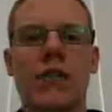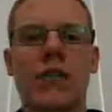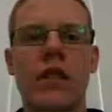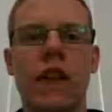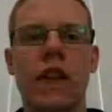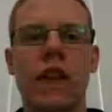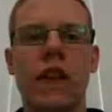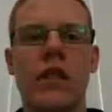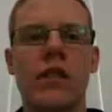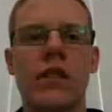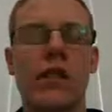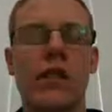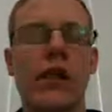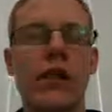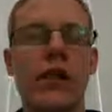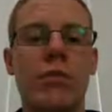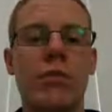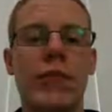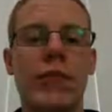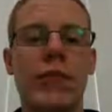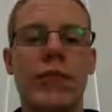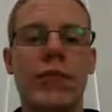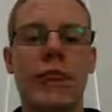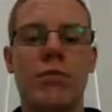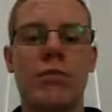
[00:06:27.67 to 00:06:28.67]

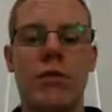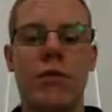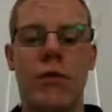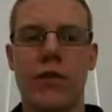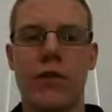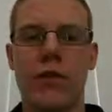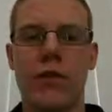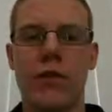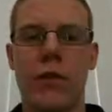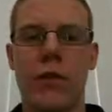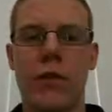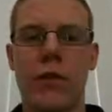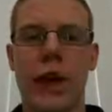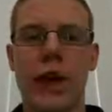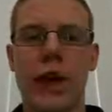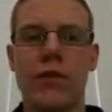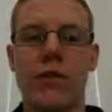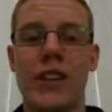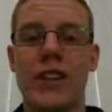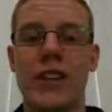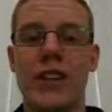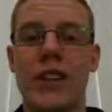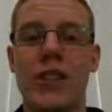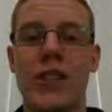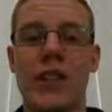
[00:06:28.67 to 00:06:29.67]
incredibly different from
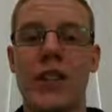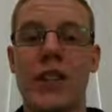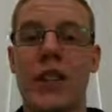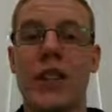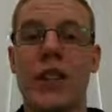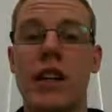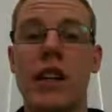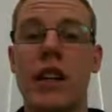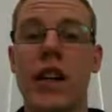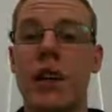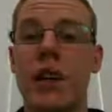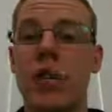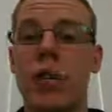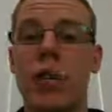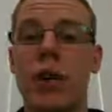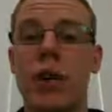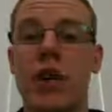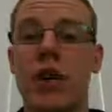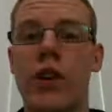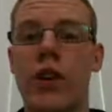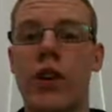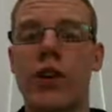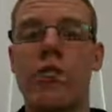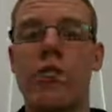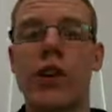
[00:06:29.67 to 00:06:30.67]
having just a network
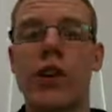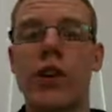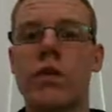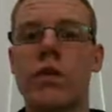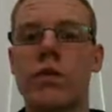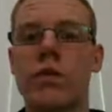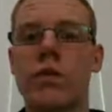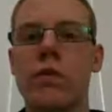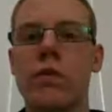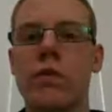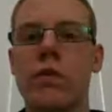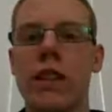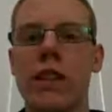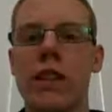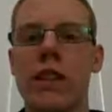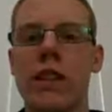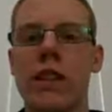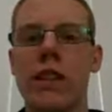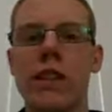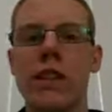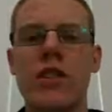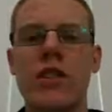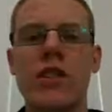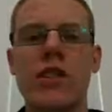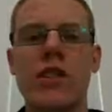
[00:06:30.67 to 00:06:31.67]
of multiple
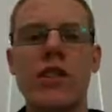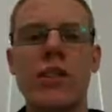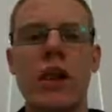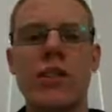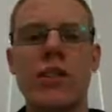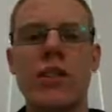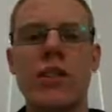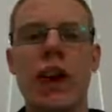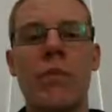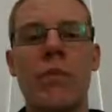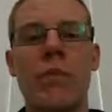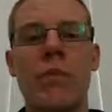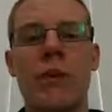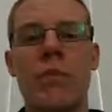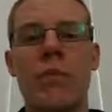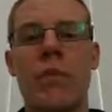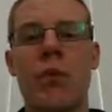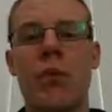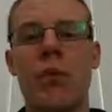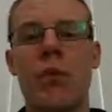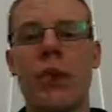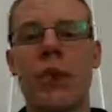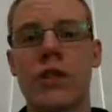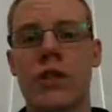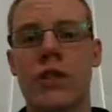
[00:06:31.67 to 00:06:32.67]
workstations, but it might be a more
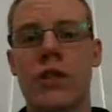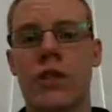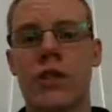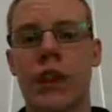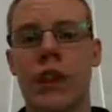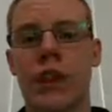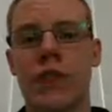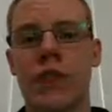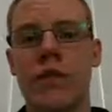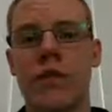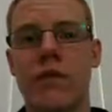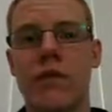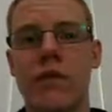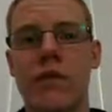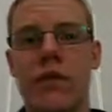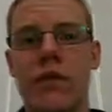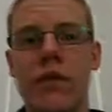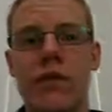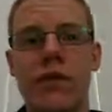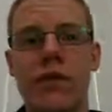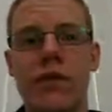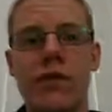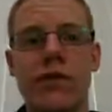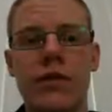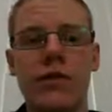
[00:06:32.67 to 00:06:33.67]
cost-effective
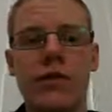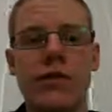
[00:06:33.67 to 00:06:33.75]
approach.